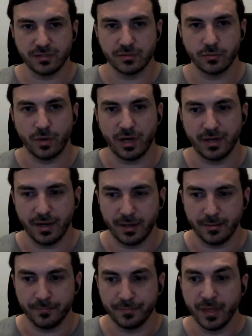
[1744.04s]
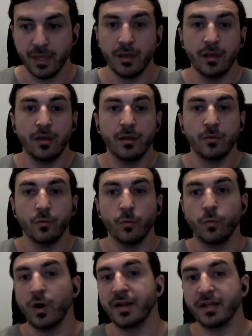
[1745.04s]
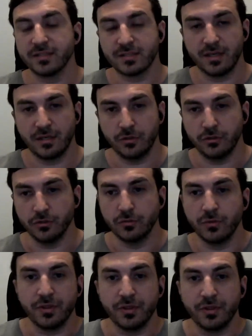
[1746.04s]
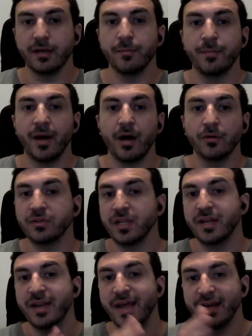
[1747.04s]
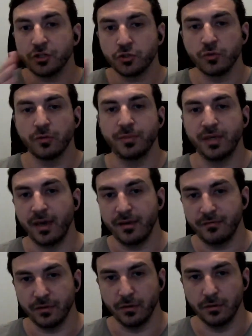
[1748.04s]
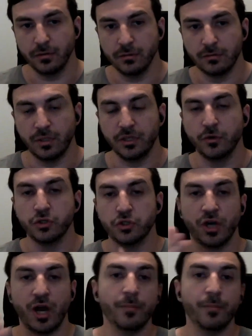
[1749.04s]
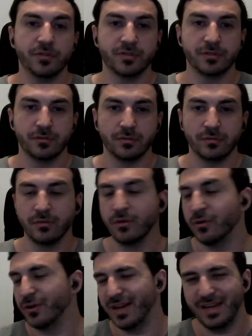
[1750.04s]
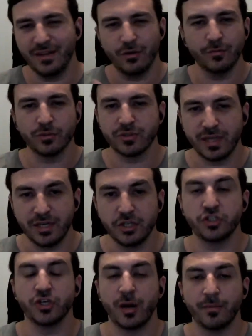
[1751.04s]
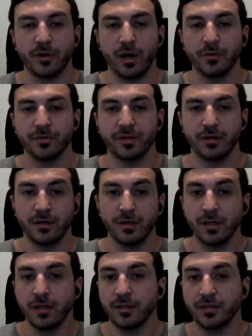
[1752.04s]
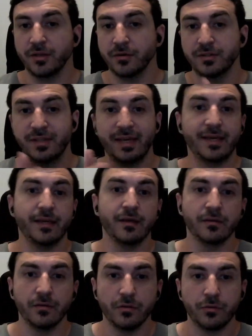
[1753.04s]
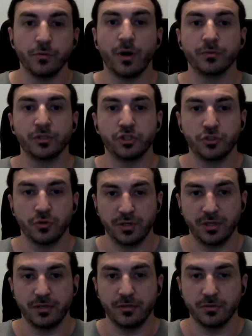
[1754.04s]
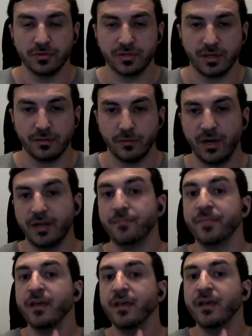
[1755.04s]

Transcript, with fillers: reasons why not. What else can you do? Think about the natural behavior that your shoppers or any almost any shopper out there that they're taking throughout the journey in your site, right?